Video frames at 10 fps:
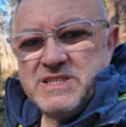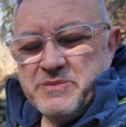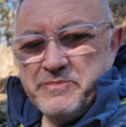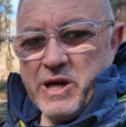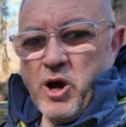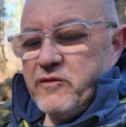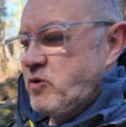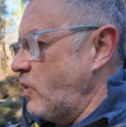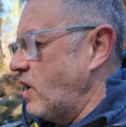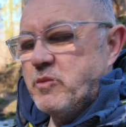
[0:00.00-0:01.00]
A bit
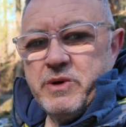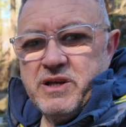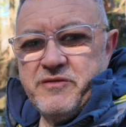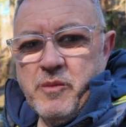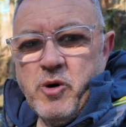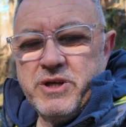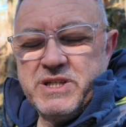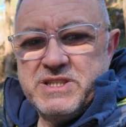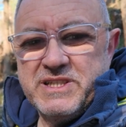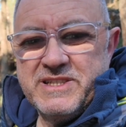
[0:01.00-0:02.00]
overwhelming, if I'm
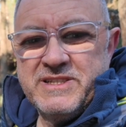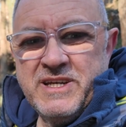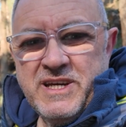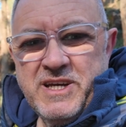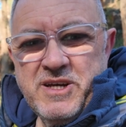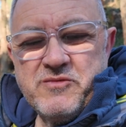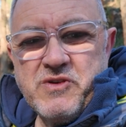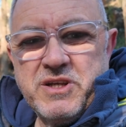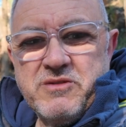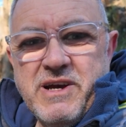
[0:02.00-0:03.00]
honest, and
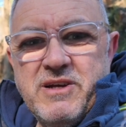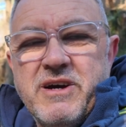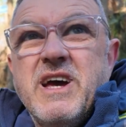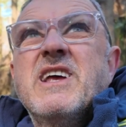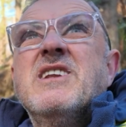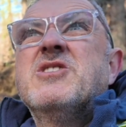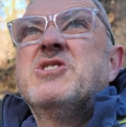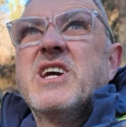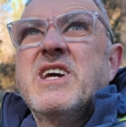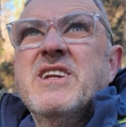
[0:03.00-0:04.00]
running around like a headless
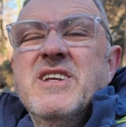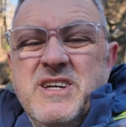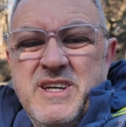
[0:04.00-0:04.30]
chicken,